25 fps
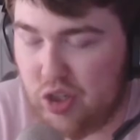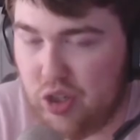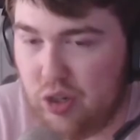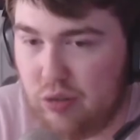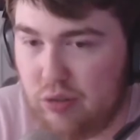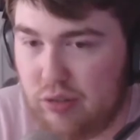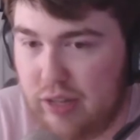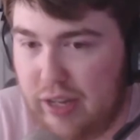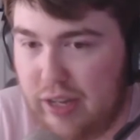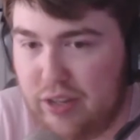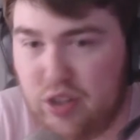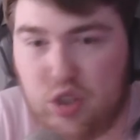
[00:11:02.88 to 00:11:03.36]

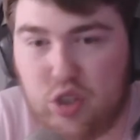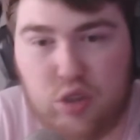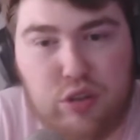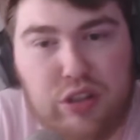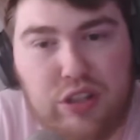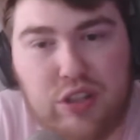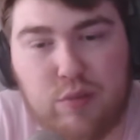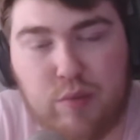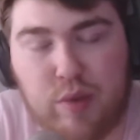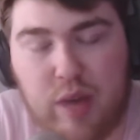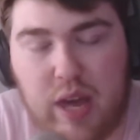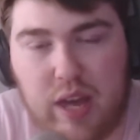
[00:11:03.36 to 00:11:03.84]
lads, you need to
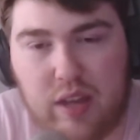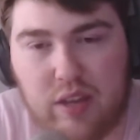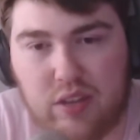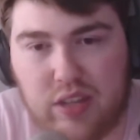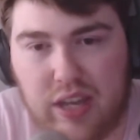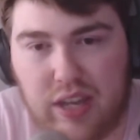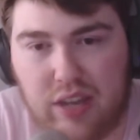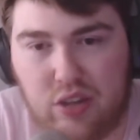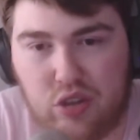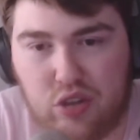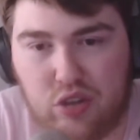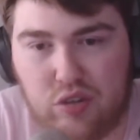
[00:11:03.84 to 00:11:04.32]
pay
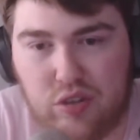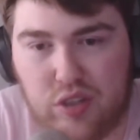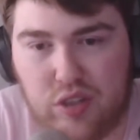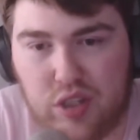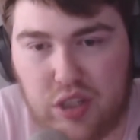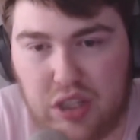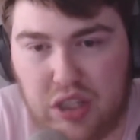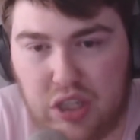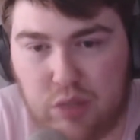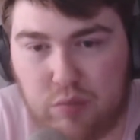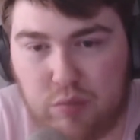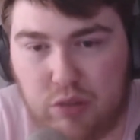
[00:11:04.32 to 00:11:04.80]
attention to
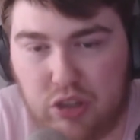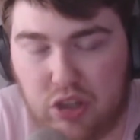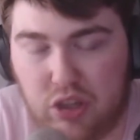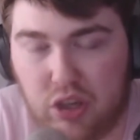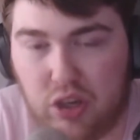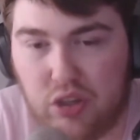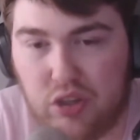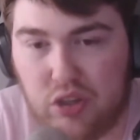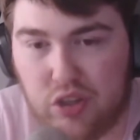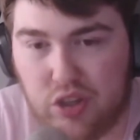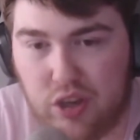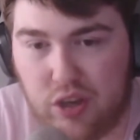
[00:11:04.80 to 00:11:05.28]
this
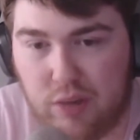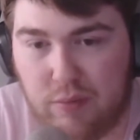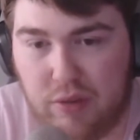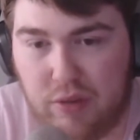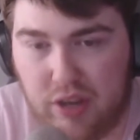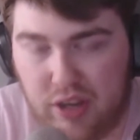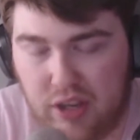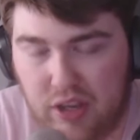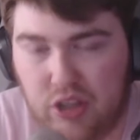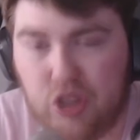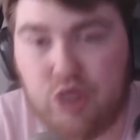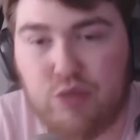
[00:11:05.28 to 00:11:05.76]
because
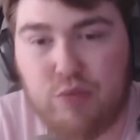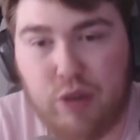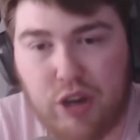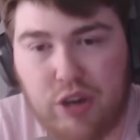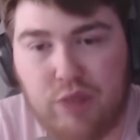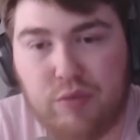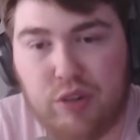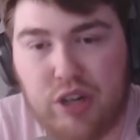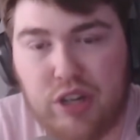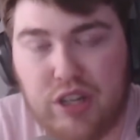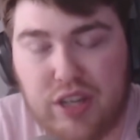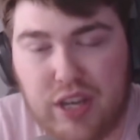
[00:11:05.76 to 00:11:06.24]
you might
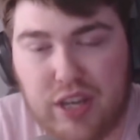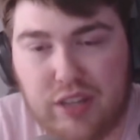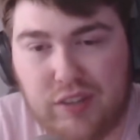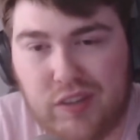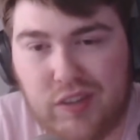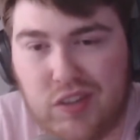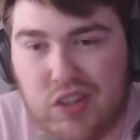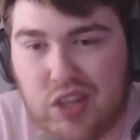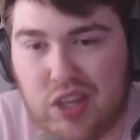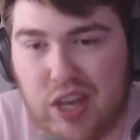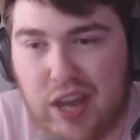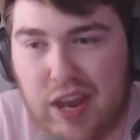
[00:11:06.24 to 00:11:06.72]
want to get
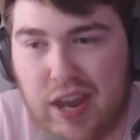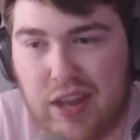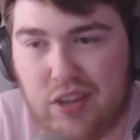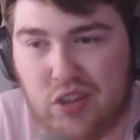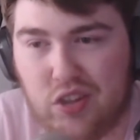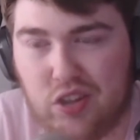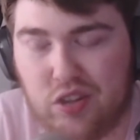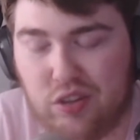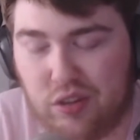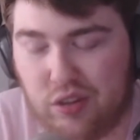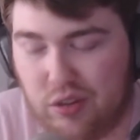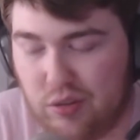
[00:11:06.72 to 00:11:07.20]
these
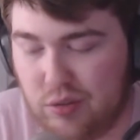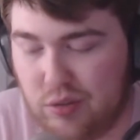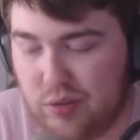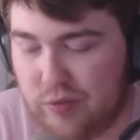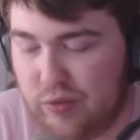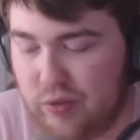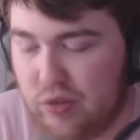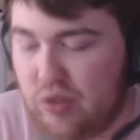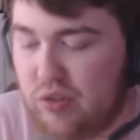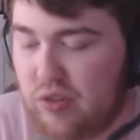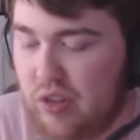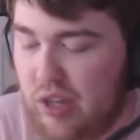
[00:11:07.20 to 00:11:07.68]
hairstyles for
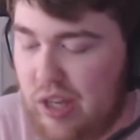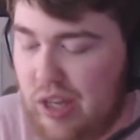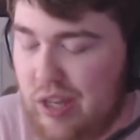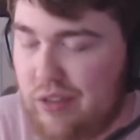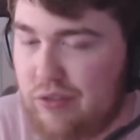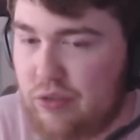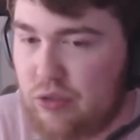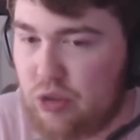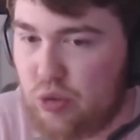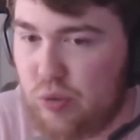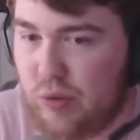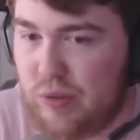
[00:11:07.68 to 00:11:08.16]

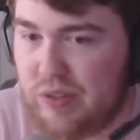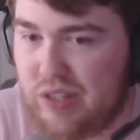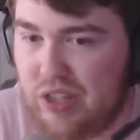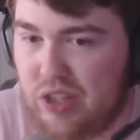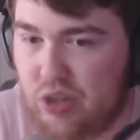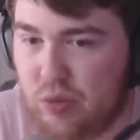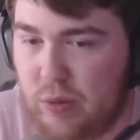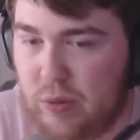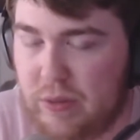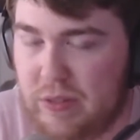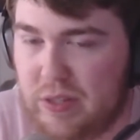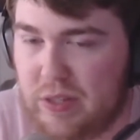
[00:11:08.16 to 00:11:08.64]

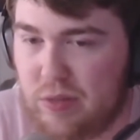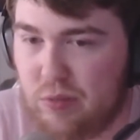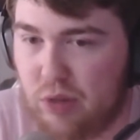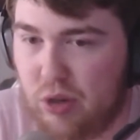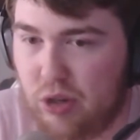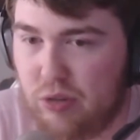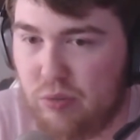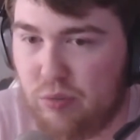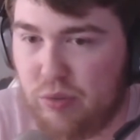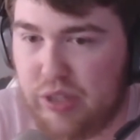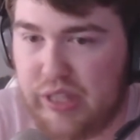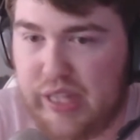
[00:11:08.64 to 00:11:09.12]

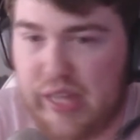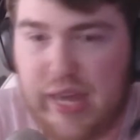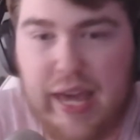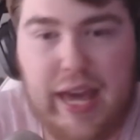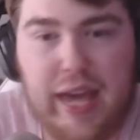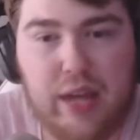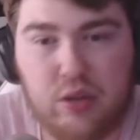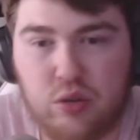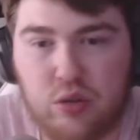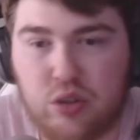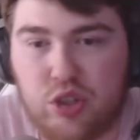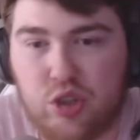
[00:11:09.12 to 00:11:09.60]
2021 when the
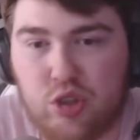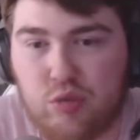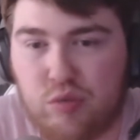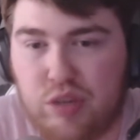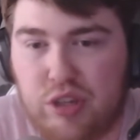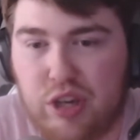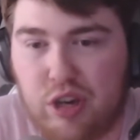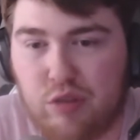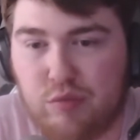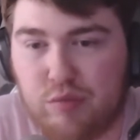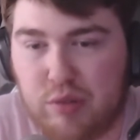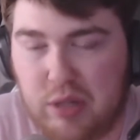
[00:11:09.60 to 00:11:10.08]
hairdressers
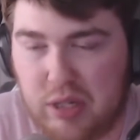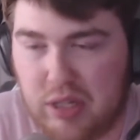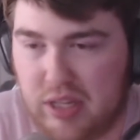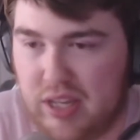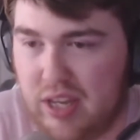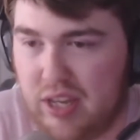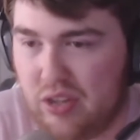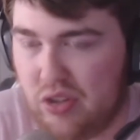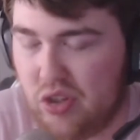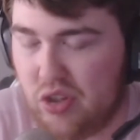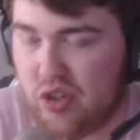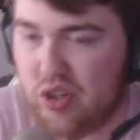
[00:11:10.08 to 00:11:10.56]
reopen
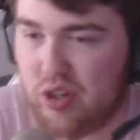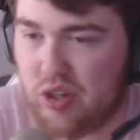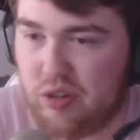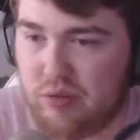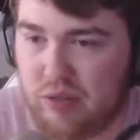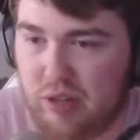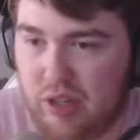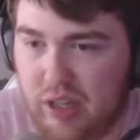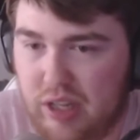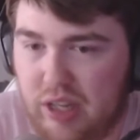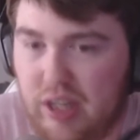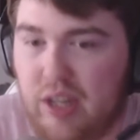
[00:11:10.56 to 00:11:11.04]
again. So,
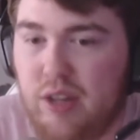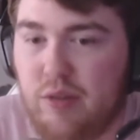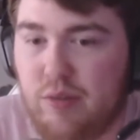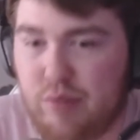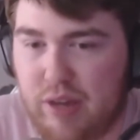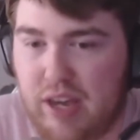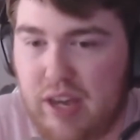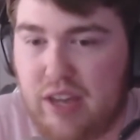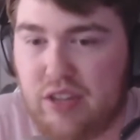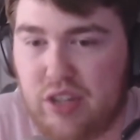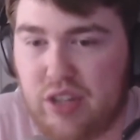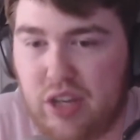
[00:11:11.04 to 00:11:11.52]

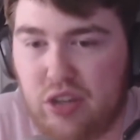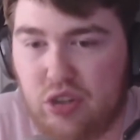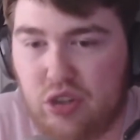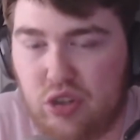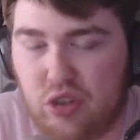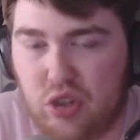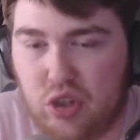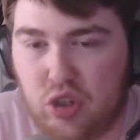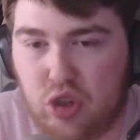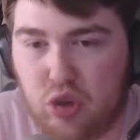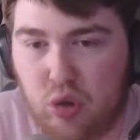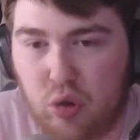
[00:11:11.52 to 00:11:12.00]
pay attention
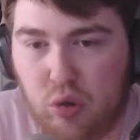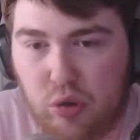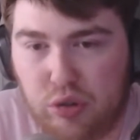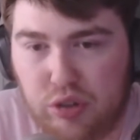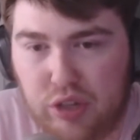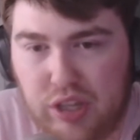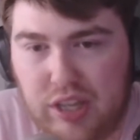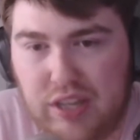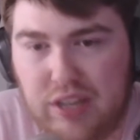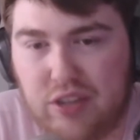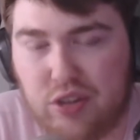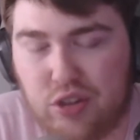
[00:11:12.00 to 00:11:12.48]
to
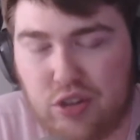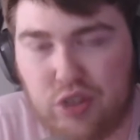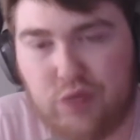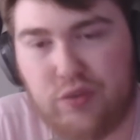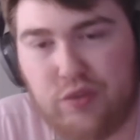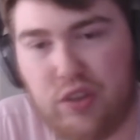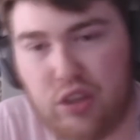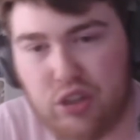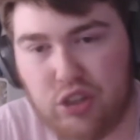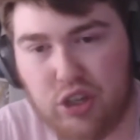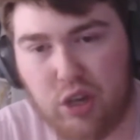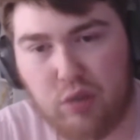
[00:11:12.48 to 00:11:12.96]
Courtney because if
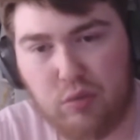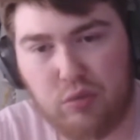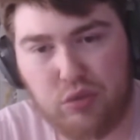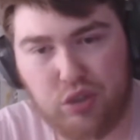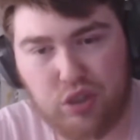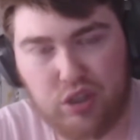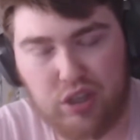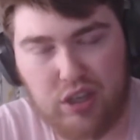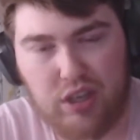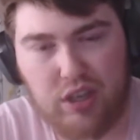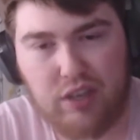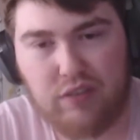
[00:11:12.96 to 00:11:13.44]
you don't,
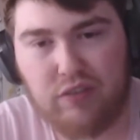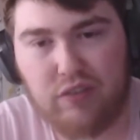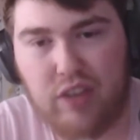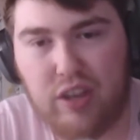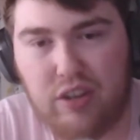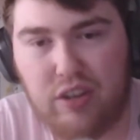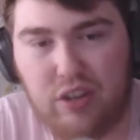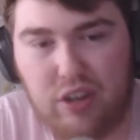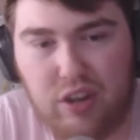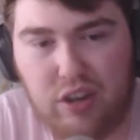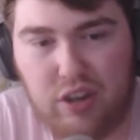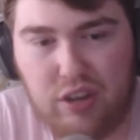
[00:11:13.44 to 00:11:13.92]

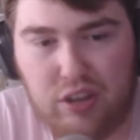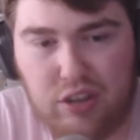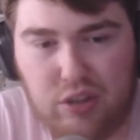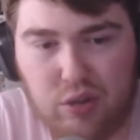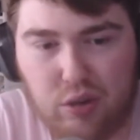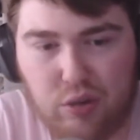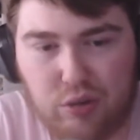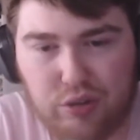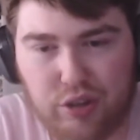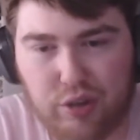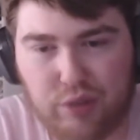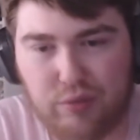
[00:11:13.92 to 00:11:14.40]
then
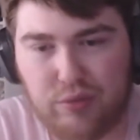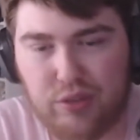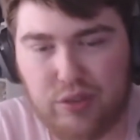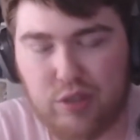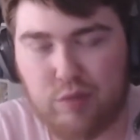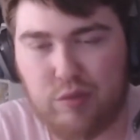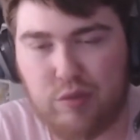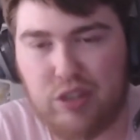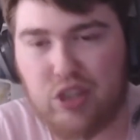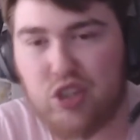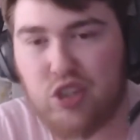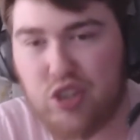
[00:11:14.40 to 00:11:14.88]
you're going to
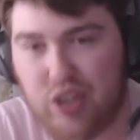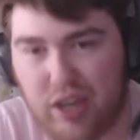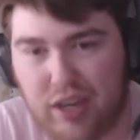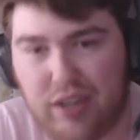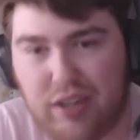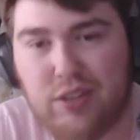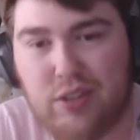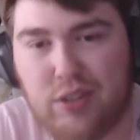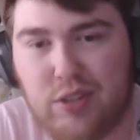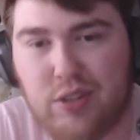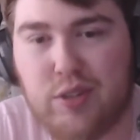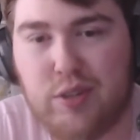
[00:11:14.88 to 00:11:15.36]
be
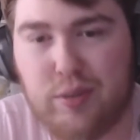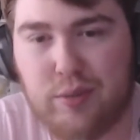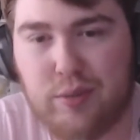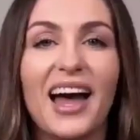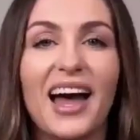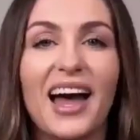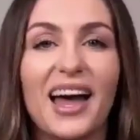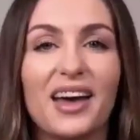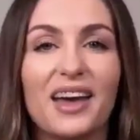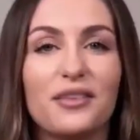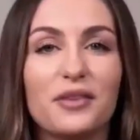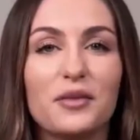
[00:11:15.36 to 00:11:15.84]
sacked.
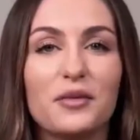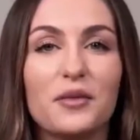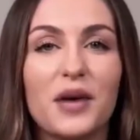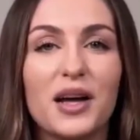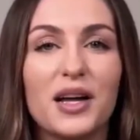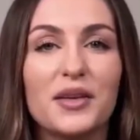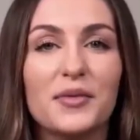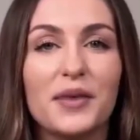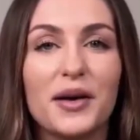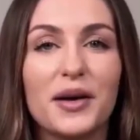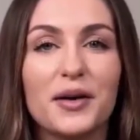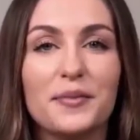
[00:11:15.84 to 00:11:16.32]
Hi
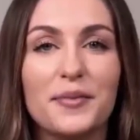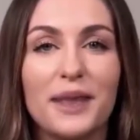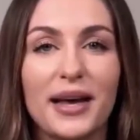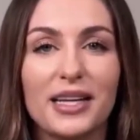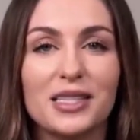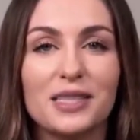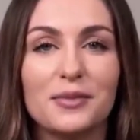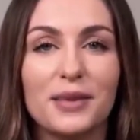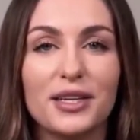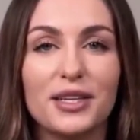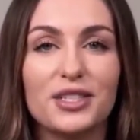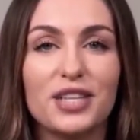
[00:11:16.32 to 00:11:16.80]
everyone, welcome
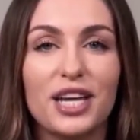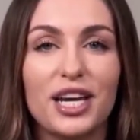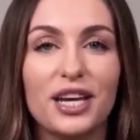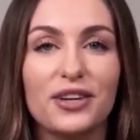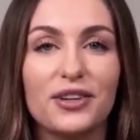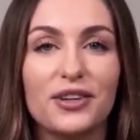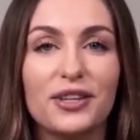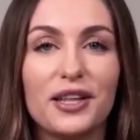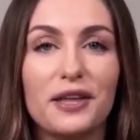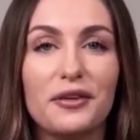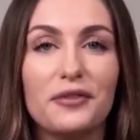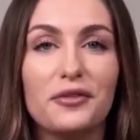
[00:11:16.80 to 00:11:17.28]
back to my
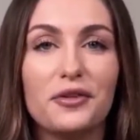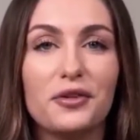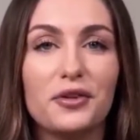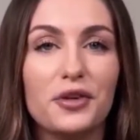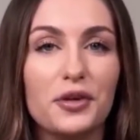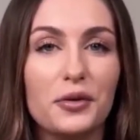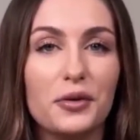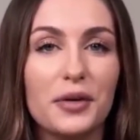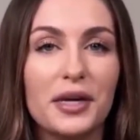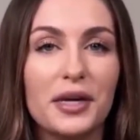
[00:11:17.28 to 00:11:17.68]
channel. If you're new